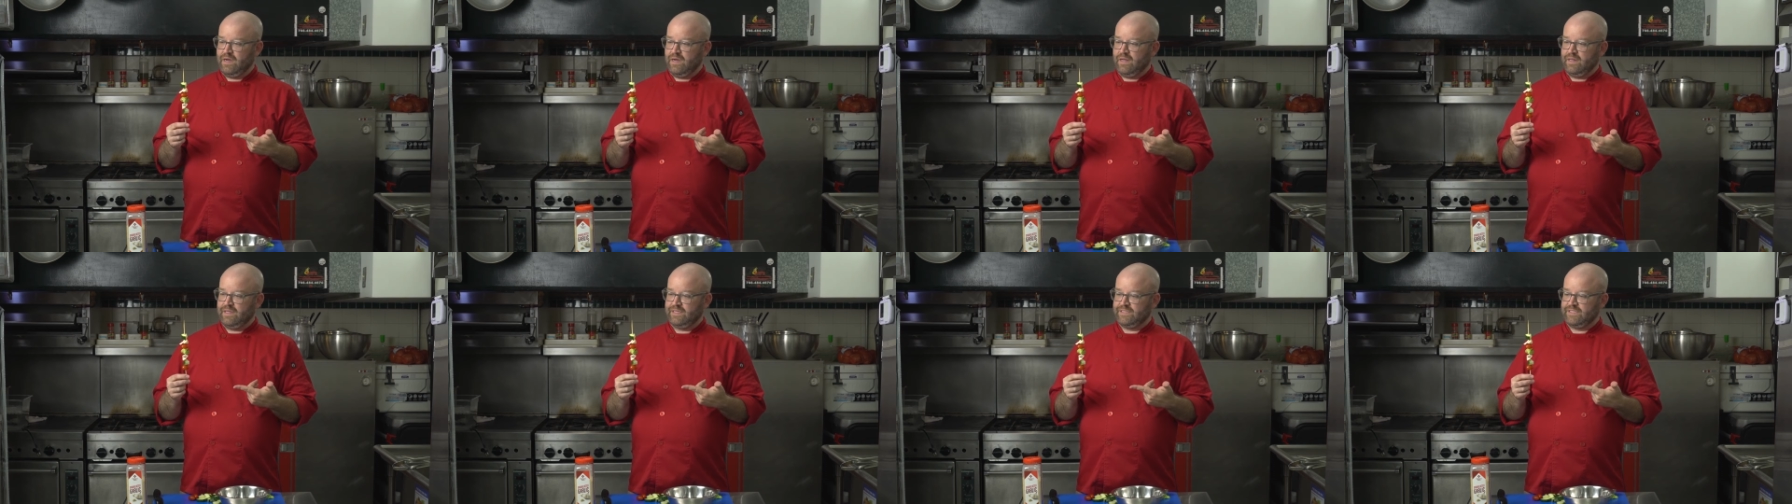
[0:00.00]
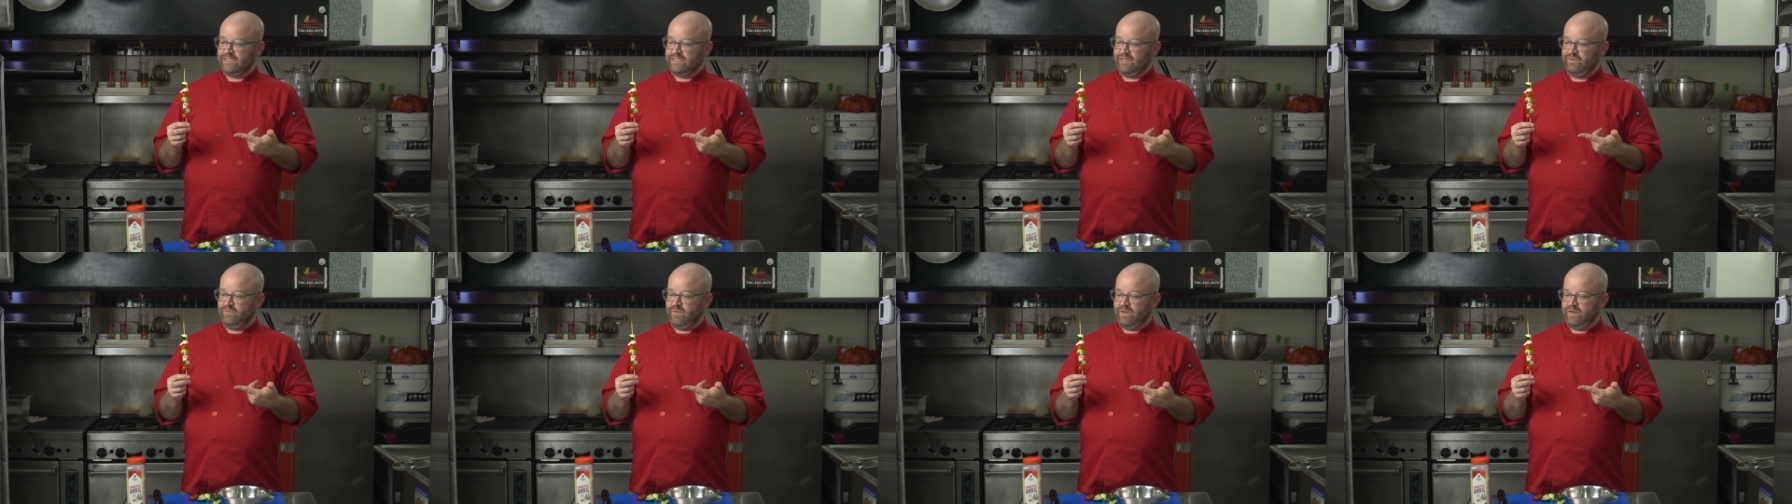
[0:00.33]
Let's
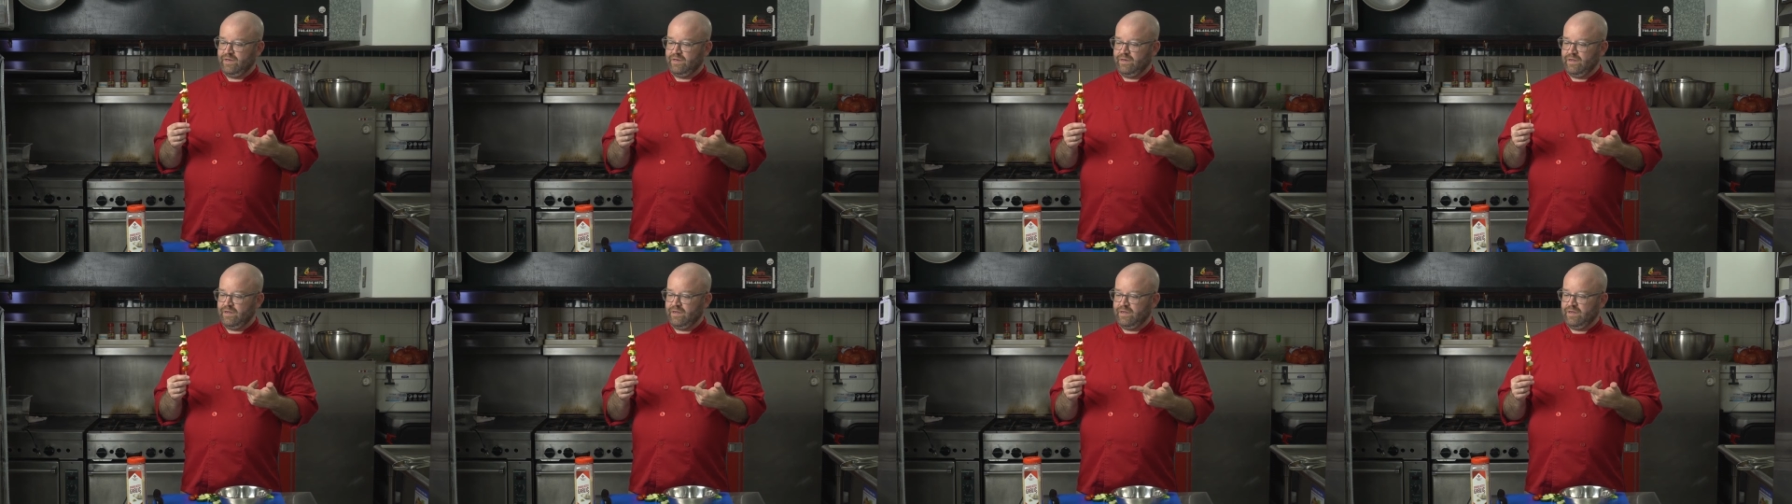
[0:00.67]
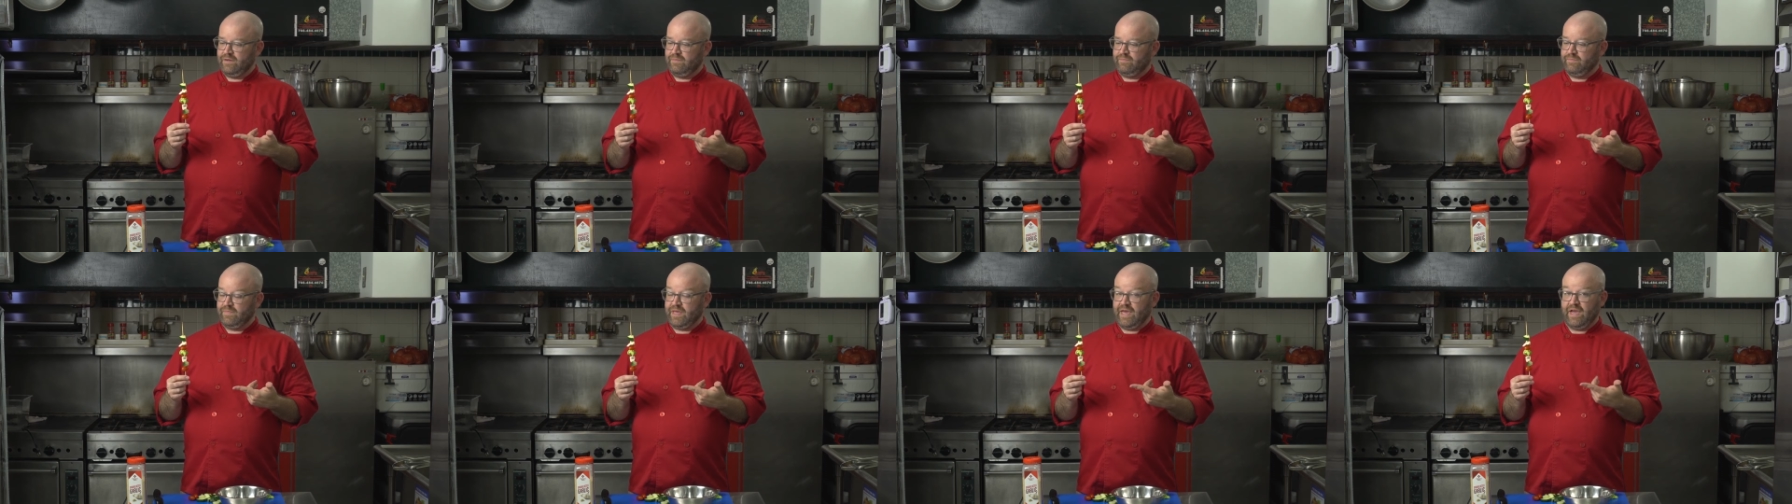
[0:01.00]
see,
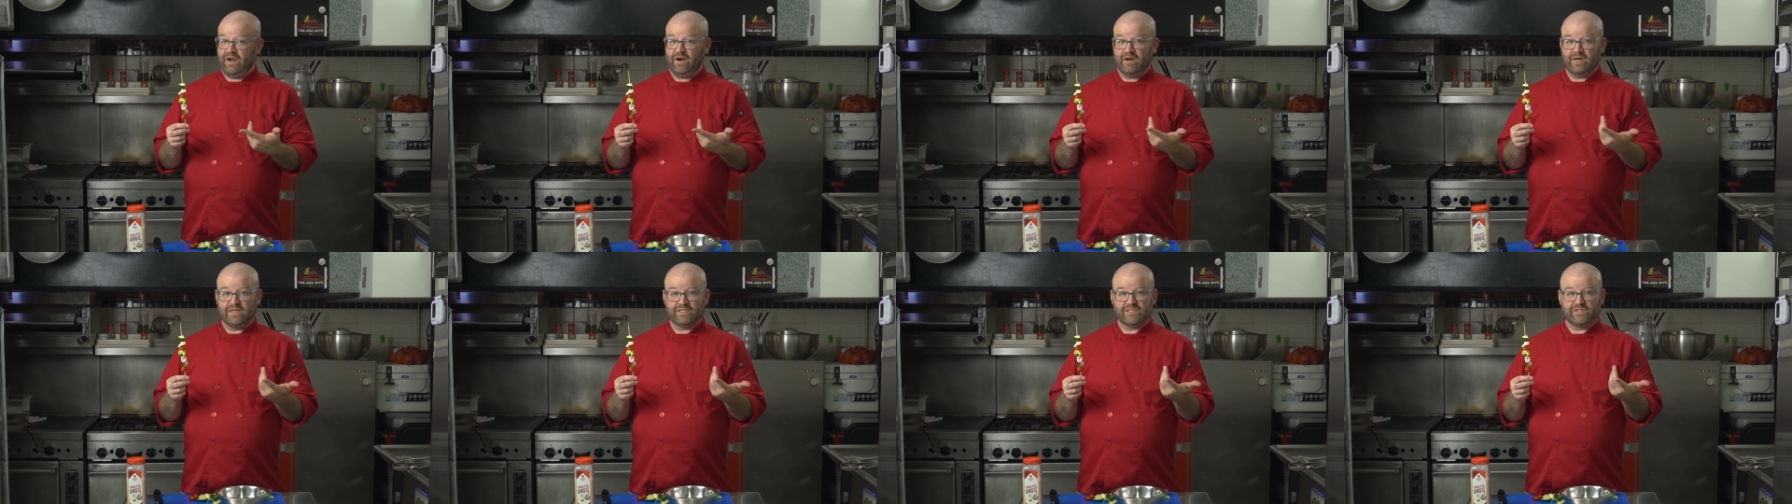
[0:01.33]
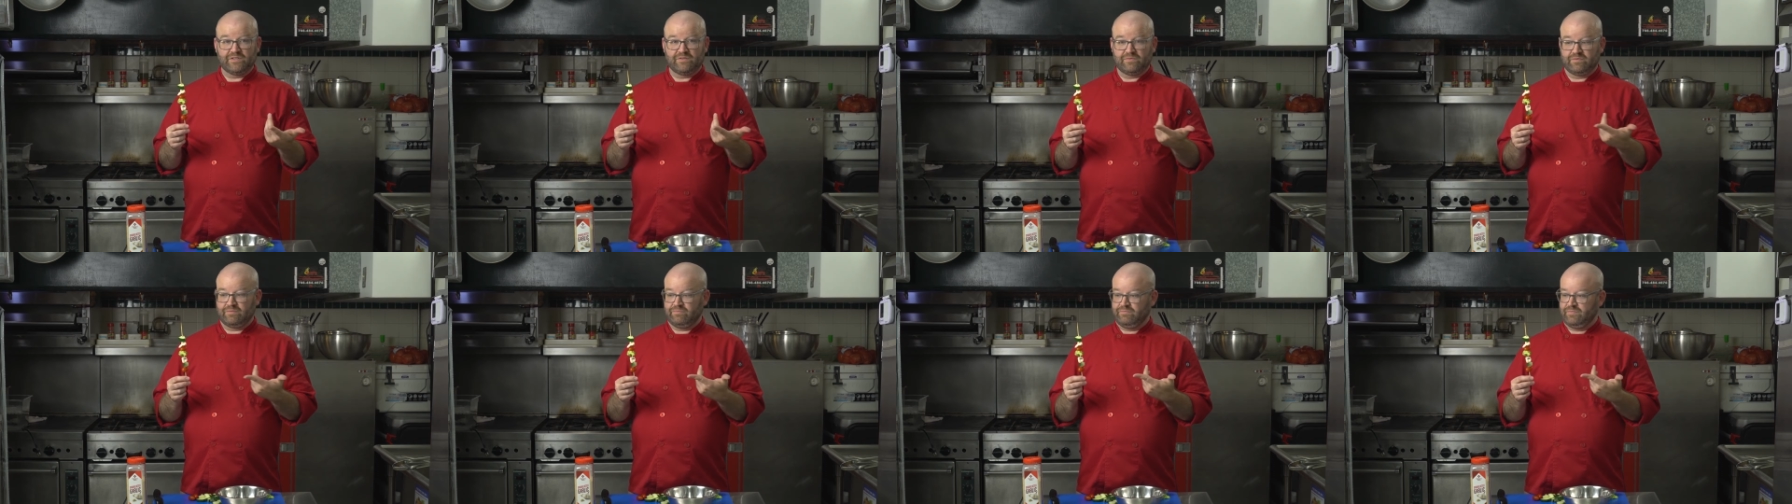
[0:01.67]
carrots.
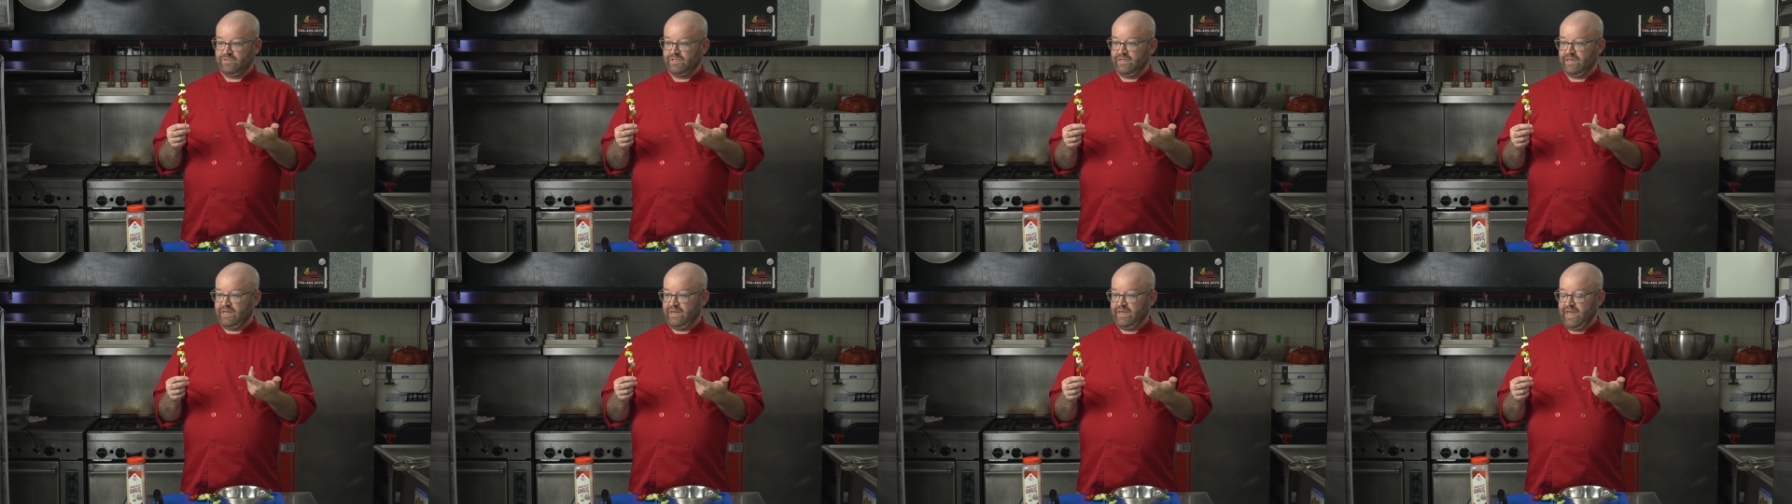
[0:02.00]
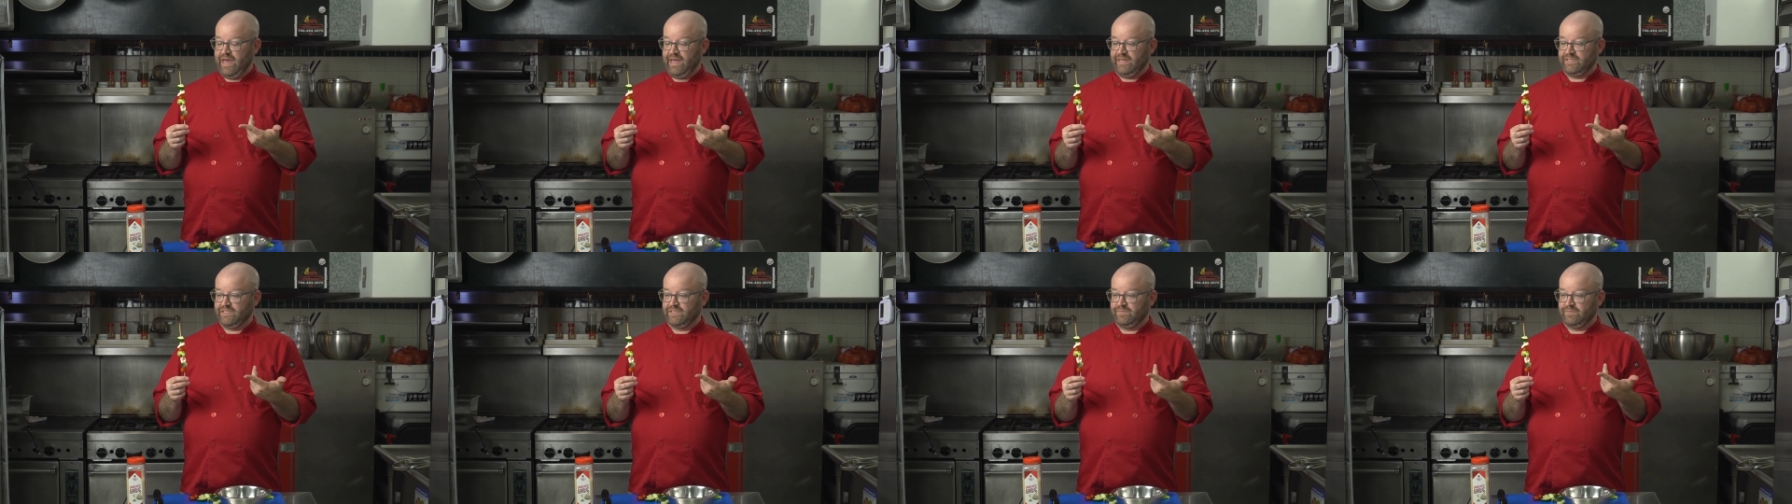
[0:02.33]
Gonna
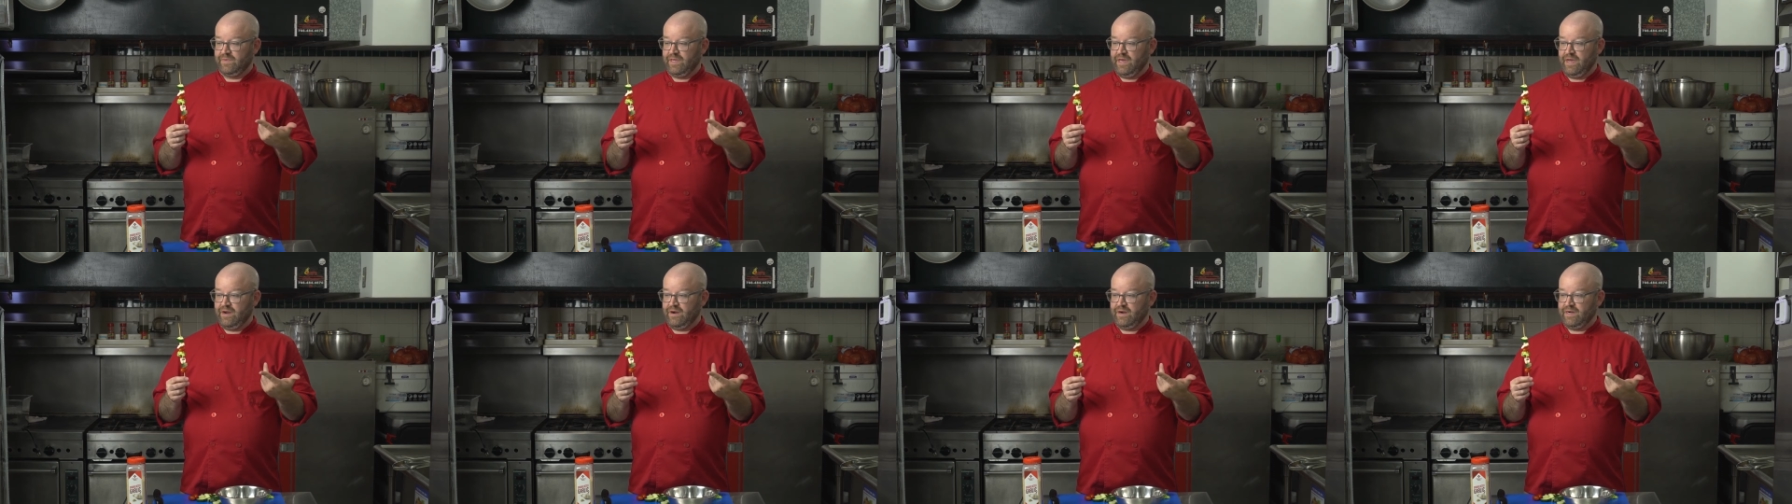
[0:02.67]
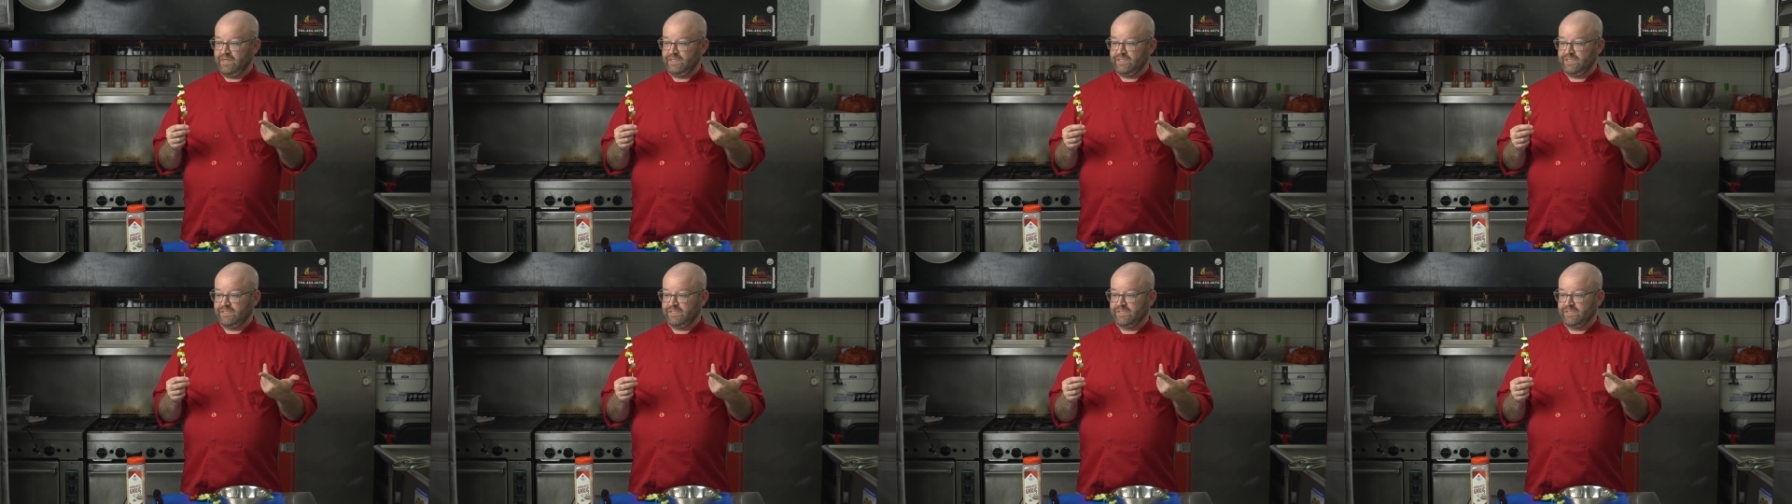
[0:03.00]
add some carrots.